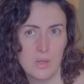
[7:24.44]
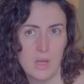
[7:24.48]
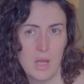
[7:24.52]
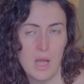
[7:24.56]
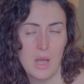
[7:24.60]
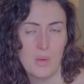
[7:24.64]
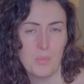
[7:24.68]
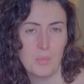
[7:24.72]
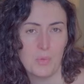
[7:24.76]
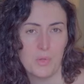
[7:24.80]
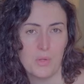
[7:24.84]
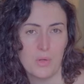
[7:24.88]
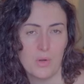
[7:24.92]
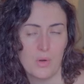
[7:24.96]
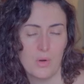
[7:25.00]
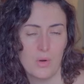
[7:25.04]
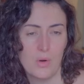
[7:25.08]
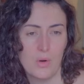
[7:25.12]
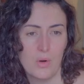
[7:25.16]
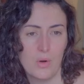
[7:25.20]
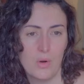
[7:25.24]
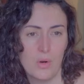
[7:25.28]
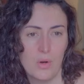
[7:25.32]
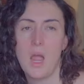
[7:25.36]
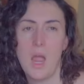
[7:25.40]
happier.
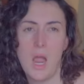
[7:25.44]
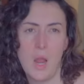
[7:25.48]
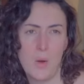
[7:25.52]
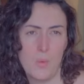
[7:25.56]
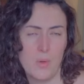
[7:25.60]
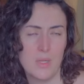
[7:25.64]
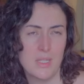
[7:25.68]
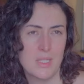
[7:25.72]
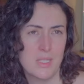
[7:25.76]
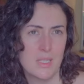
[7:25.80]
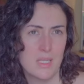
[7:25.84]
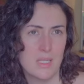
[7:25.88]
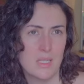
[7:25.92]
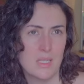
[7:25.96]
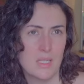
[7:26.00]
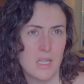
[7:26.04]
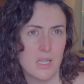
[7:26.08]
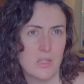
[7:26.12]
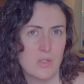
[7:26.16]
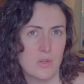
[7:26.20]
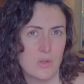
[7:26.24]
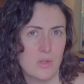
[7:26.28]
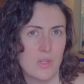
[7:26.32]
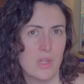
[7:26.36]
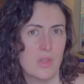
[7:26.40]
I was seeing
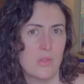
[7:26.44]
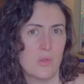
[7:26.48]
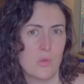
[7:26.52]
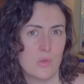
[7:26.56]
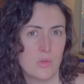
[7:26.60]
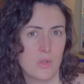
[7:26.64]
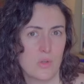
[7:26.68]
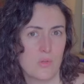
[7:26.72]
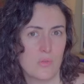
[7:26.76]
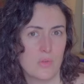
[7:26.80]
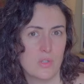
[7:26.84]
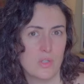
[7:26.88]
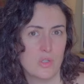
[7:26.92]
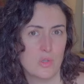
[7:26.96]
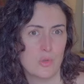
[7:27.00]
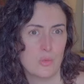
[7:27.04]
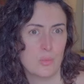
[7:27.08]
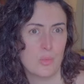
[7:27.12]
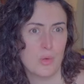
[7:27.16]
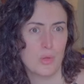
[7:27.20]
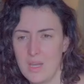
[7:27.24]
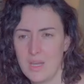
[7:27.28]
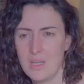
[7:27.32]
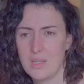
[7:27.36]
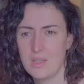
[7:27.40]
that on another video,
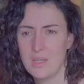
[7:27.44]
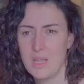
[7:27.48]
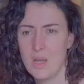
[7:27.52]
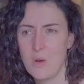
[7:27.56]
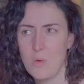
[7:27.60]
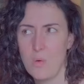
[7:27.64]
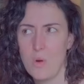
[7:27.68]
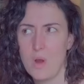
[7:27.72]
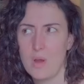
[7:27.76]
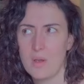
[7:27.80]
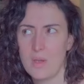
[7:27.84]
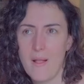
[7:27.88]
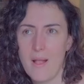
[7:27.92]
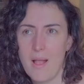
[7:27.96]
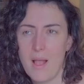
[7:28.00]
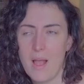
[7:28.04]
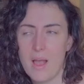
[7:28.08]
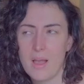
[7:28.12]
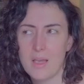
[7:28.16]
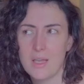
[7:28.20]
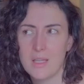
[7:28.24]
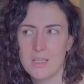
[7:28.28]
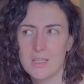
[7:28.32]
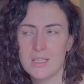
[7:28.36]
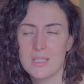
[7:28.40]
but and now I,
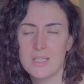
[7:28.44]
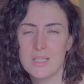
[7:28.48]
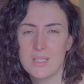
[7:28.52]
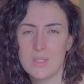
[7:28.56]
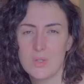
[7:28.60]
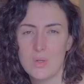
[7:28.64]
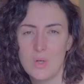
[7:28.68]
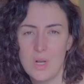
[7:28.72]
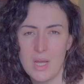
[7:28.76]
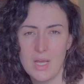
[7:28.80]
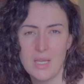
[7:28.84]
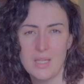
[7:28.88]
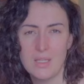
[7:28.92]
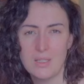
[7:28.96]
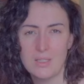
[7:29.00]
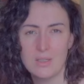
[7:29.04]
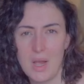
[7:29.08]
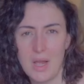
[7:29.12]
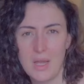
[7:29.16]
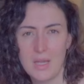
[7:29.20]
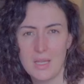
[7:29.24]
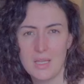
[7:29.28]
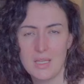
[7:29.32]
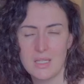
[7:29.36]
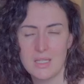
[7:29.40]
I can see the light.
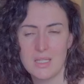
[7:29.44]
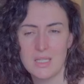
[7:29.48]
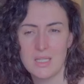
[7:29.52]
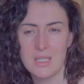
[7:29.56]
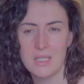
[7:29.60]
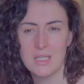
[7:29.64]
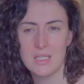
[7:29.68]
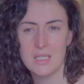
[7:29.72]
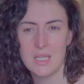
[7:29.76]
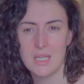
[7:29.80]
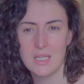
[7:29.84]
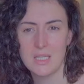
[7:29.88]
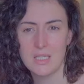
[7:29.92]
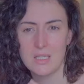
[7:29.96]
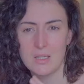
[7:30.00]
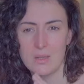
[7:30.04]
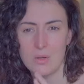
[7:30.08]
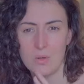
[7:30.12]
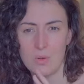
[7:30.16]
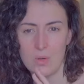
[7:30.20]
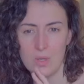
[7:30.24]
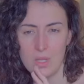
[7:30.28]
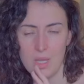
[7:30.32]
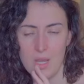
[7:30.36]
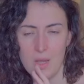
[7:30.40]
I can see that,
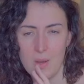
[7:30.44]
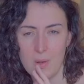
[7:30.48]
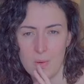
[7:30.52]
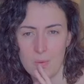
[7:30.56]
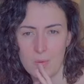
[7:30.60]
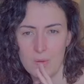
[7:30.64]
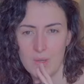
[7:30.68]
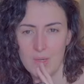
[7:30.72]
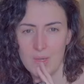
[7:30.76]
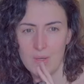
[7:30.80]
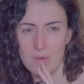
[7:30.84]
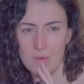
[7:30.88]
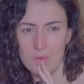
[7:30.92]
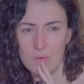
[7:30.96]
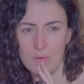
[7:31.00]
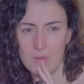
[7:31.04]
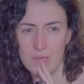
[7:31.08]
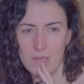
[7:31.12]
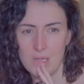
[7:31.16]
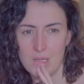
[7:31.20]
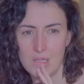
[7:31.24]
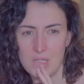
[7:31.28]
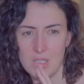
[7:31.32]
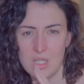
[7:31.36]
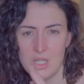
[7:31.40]
yeah, okay, if
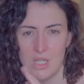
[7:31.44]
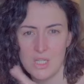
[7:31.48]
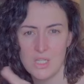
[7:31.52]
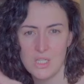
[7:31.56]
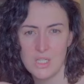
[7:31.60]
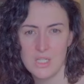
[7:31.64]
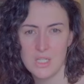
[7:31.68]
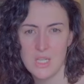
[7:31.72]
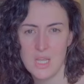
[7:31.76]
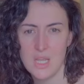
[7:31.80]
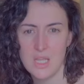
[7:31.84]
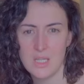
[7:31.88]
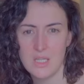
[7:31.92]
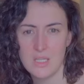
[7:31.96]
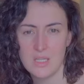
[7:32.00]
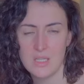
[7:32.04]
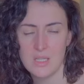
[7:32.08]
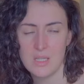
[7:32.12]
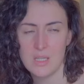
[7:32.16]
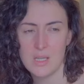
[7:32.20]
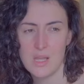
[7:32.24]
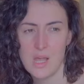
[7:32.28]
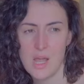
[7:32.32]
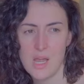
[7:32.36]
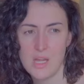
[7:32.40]
I change that,
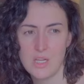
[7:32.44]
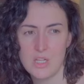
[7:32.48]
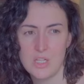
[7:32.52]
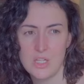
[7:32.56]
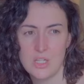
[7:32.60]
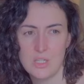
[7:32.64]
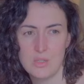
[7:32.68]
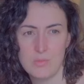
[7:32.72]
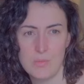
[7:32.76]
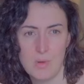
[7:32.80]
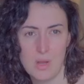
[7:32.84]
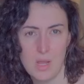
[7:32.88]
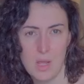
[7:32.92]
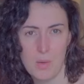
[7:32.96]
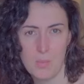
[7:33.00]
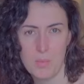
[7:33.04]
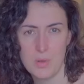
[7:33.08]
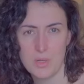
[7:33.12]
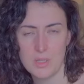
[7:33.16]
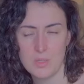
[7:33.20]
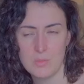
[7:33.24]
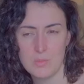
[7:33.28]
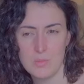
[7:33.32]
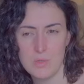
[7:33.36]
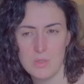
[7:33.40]
I changed my
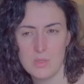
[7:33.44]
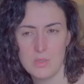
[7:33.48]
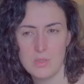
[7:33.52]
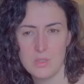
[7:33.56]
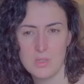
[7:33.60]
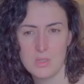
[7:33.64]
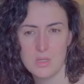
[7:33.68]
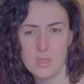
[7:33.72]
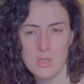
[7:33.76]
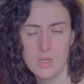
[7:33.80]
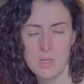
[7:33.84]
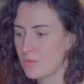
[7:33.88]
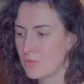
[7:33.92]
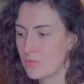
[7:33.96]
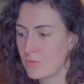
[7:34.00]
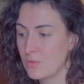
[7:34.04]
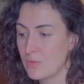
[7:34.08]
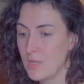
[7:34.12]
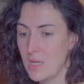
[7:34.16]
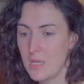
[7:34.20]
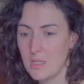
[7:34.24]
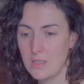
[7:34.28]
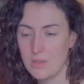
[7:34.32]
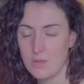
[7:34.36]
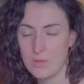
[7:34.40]
apartment. To
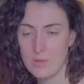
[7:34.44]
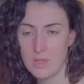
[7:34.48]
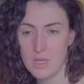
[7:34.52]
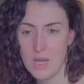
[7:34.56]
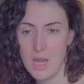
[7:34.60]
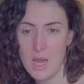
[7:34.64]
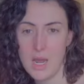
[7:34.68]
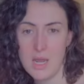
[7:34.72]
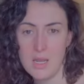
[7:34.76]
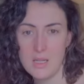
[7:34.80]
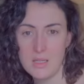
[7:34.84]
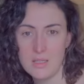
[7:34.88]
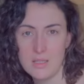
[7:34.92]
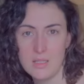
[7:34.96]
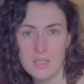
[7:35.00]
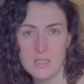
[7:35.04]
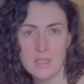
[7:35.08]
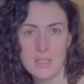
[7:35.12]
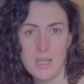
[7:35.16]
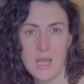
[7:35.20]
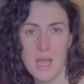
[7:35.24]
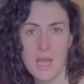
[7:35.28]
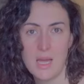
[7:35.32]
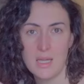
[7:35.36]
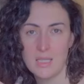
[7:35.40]
date a guy, this
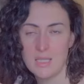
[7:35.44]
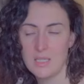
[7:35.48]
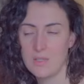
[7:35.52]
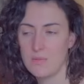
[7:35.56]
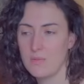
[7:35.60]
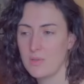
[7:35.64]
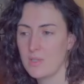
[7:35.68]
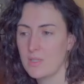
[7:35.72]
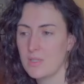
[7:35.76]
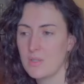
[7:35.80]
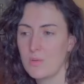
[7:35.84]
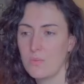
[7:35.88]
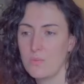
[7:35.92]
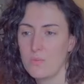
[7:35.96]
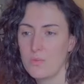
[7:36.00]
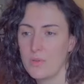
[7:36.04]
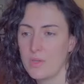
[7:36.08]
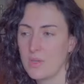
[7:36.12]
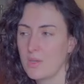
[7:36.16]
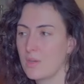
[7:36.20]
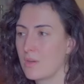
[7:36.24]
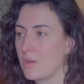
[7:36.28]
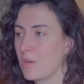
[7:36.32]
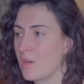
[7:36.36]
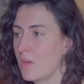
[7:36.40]
activates
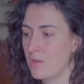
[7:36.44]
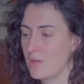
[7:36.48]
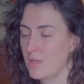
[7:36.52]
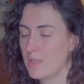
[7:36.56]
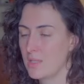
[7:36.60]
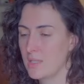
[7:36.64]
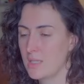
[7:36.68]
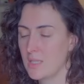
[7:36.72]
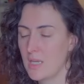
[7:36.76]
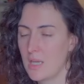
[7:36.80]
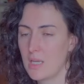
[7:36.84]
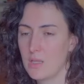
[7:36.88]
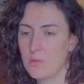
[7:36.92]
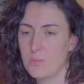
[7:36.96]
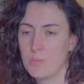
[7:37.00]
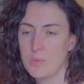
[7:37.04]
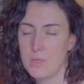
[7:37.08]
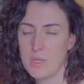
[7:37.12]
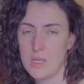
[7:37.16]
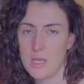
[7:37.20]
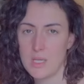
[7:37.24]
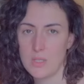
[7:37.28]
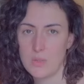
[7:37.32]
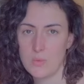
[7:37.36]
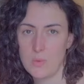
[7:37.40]
something inside
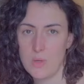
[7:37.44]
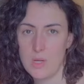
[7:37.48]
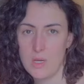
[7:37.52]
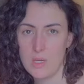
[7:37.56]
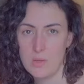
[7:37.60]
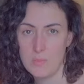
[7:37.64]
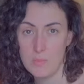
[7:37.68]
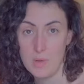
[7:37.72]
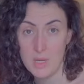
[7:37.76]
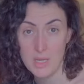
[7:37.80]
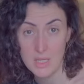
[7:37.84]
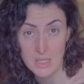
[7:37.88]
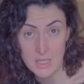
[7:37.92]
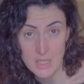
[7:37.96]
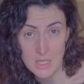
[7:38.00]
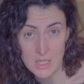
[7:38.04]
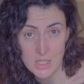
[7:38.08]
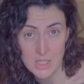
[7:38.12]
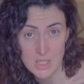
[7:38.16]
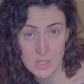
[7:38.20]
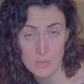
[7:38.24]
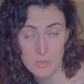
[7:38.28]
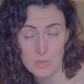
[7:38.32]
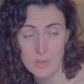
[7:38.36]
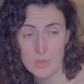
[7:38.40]
me as well, in my
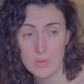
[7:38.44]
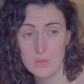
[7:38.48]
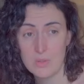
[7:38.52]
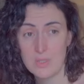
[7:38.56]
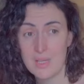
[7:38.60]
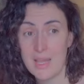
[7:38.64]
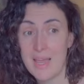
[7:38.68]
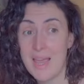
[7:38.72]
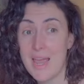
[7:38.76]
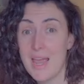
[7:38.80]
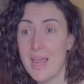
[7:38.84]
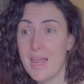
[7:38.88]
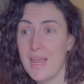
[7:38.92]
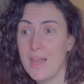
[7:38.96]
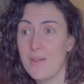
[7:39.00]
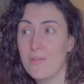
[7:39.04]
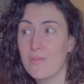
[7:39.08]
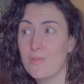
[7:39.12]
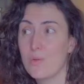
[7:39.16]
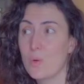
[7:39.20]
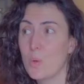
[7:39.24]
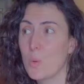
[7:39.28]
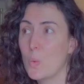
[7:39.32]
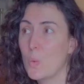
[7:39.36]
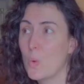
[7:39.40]
energy, because
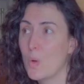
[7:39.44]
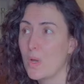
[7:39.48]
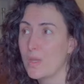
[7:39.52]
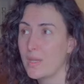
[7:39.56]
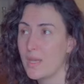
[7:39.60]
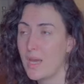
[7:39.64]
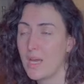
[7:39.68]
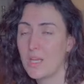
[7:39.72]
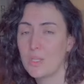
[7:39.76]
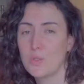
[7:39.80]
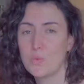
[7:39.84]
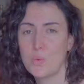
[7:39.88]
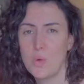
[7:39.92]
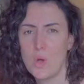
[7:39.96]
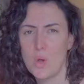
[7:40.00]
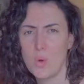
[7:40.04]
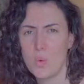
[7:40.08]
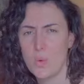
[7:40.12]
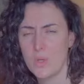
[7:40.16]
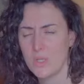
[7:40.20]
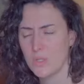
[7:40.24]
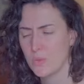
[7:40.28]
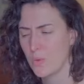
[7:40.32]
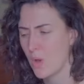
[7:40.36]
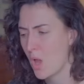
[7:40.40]
everyone at work
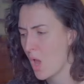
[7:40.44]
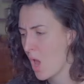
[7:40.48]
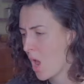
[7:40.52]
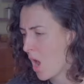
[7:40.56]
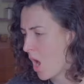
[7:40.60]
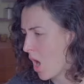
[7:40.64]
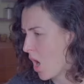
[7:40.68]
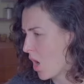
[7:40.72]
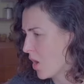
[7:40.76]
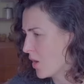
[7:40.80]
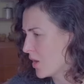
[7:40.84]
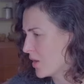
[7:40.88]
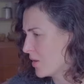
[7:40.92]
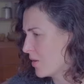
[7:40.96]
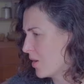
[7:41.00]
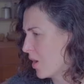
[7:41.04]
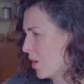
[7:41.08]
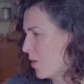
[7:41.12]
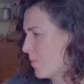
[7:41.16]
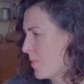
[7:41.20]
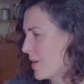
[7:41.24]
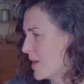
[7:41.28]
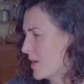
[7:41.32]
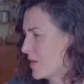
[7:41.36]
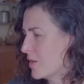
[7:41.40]
was, okay, oh
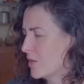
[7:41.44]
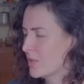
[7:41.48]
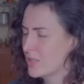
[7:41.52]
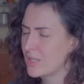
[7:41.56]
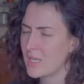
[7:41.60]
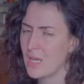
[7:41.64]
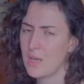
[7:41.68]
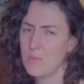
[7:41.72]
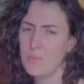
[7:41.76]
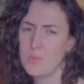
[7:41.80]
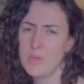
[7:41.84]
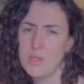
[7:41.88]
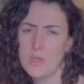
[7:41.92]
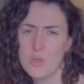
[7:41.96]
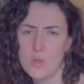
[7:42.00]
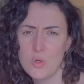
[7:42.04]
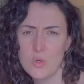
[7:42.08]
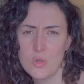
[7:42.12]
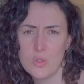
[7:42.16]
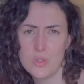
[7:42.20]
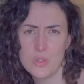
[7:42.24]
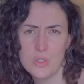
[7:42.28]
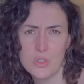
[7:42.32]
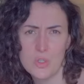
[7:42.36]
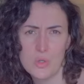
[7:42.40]
my God, Camille, you
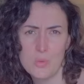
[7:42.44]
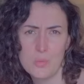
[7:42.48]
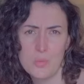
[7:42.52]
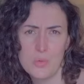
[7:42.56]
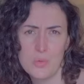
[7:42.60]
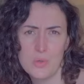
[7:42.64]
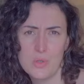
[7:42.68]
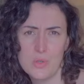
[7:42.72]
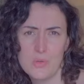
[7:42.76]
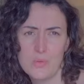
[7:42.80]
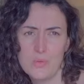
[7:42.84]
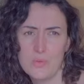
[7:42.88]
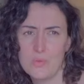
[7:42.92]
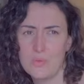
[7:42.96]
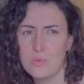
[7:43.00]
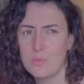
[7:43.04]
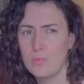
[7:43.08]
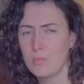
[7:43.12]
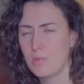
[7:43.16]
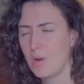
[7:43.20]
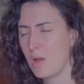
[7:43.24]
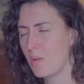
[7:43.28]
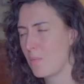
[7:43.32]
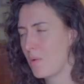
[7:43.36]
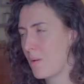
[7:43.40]
look so beautiful,
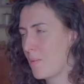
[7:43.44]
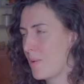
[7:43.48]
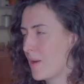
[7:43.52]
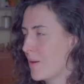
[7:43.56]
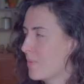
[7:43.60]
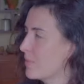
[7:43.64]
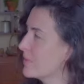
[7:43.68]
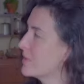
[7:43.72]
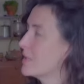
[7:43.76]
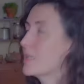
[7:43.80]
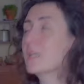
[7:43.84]
blah, blah, blah. I was